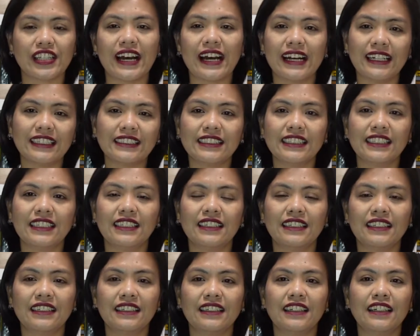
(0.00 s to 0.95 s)
that,
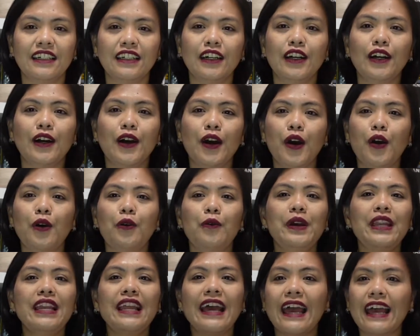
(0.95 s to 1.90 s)

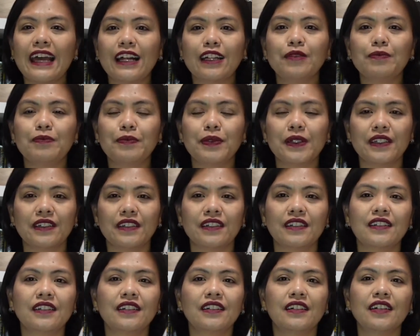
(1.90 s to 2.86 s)
will help
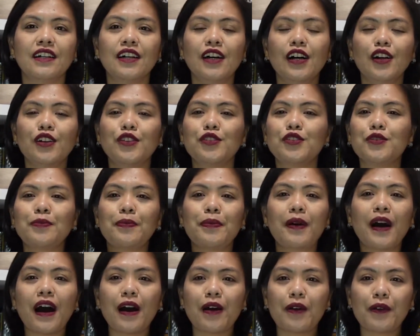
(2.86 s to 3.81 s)
to
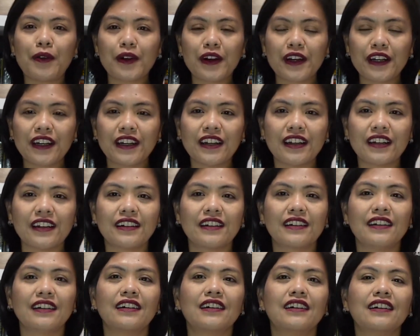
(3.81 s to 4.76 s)
power
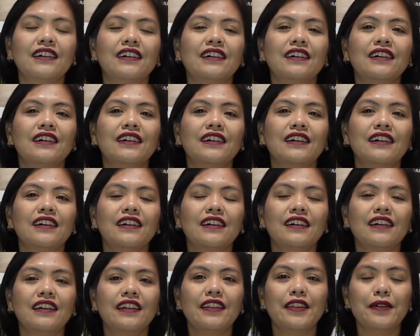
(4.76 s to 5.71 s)

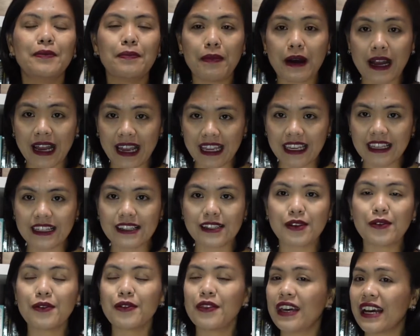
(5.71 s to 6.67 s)
the bike
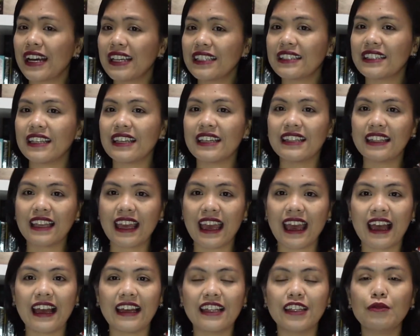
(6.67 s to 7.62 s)
so that it
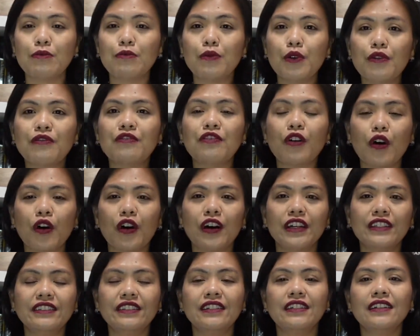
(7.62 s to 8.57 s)
can move
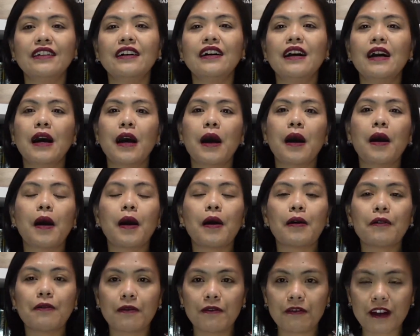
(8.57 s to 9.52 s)
on
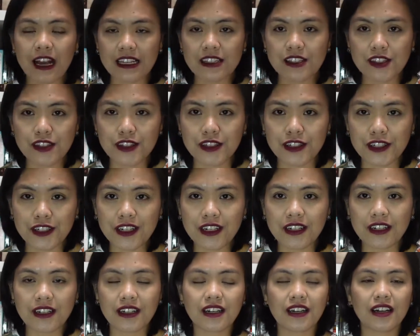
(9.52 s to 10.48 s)
faster
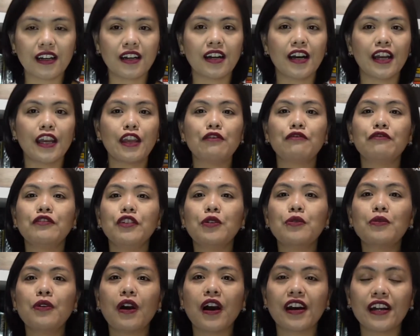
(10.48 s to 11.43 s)
if
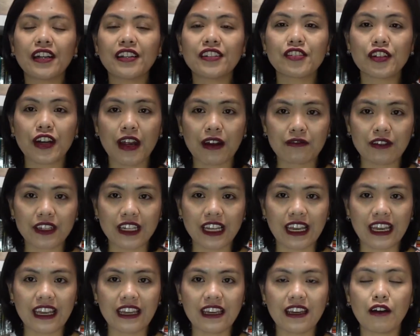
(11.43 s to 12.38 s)
you are
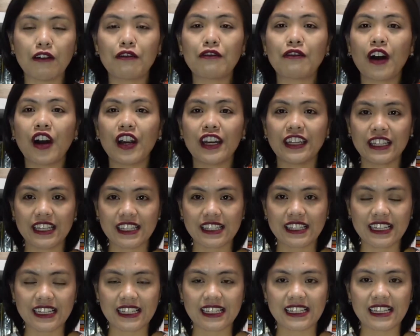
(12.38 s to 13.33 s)
traveling far
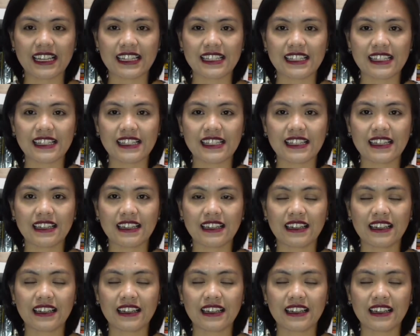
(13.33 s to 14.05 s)
distances.